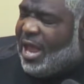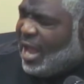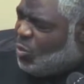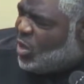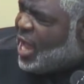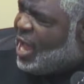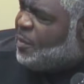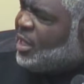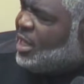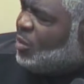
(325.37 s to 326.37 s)
And what
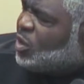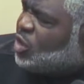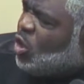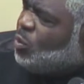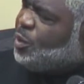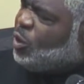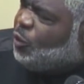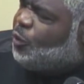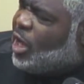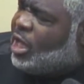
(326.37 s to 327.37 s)
happened that was so
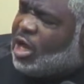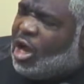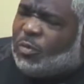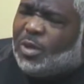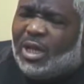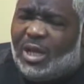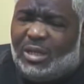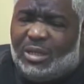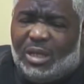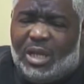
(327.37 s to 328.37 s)
beautiful at
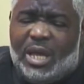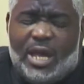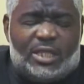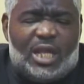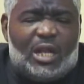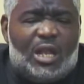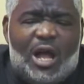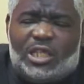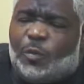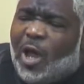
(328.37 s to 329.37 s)
Karbala is that
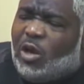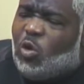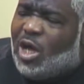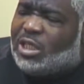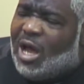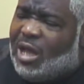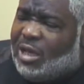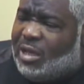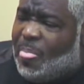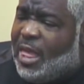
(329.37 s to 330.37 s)
Allah subhanahu wa
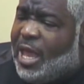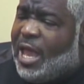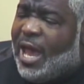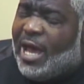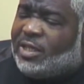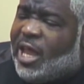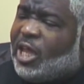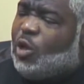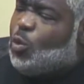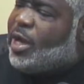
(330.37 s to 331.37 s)
ta'ala had
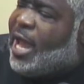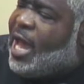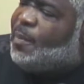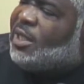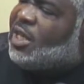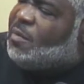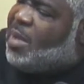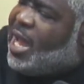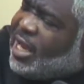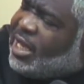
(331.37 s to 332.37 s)
taken what happens in
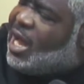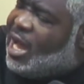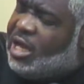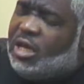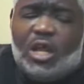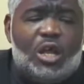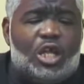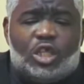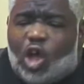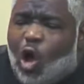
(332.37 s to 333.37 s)
mankind
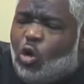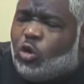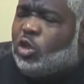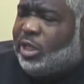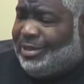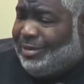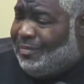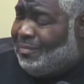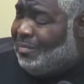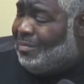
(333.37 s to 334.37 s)
totally
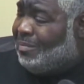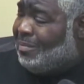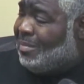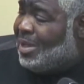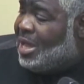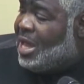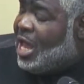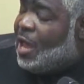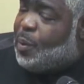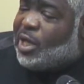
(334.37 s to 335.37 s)

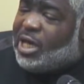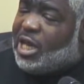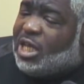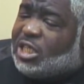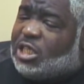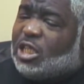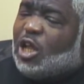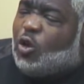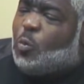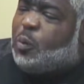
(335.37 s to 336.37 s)
and put it in this
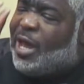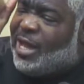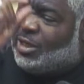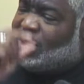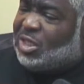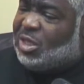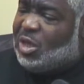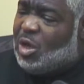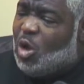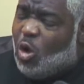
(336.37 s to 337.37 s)
little place
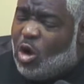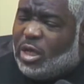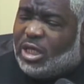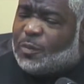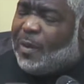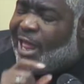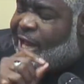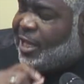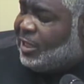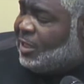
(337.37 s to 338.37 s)
on this
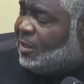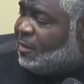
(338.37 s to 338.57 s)
planet